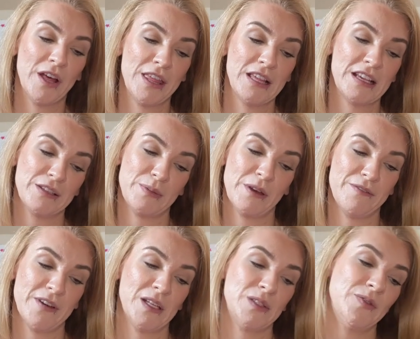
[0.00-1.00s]
I think that's my
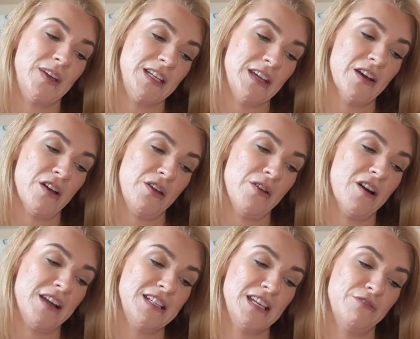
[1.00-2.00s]
first video,
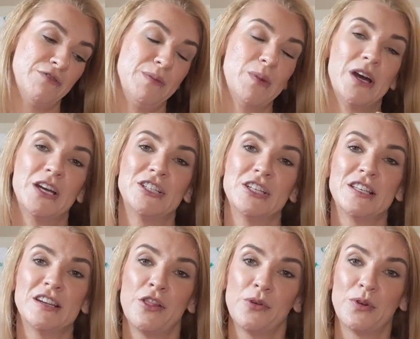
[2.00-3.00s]
I did repurchase
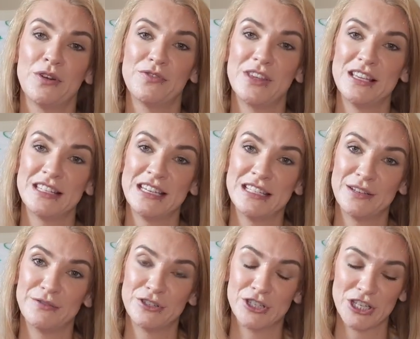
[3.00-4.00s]
another one of these in a
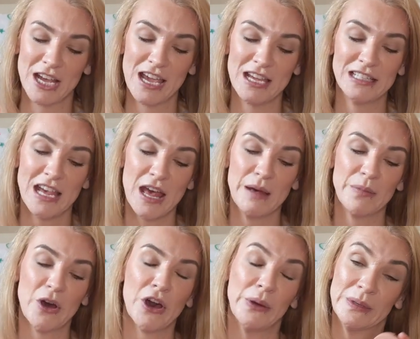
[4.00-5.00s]
different shade,
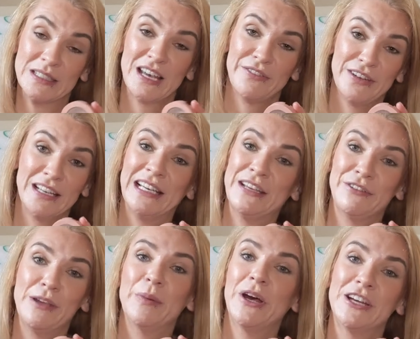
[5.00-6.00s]
but I would definitely
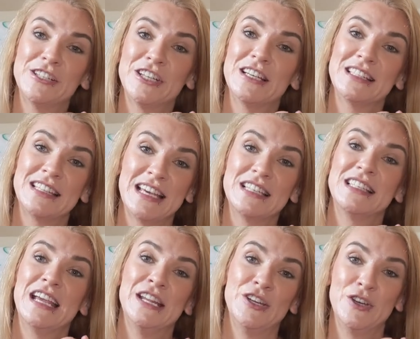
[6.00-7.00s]
repurchase this
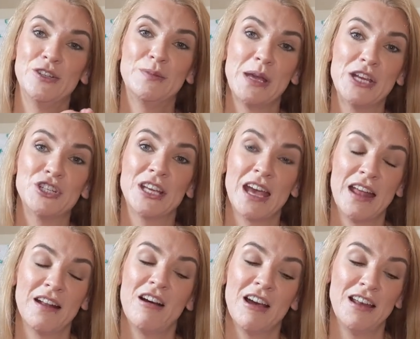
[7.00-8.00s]
in Nude Peach
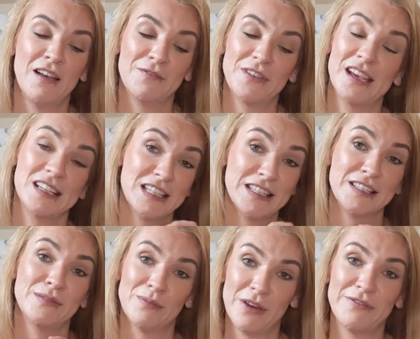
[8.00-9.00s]
again. I love this. This
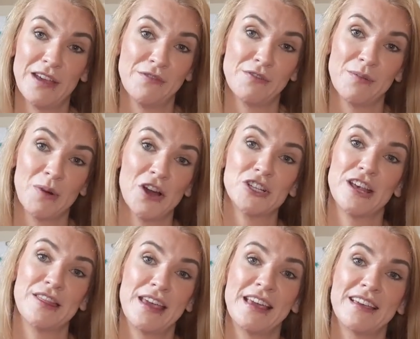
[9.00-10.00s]
is my favourite blush, I
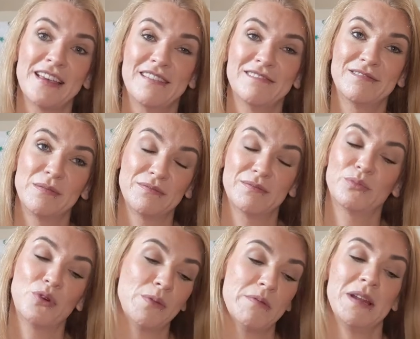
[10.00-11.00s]
think,
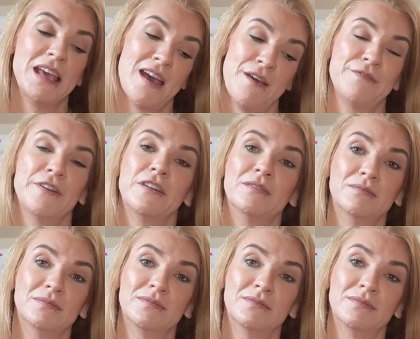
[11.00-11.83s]
probably ever.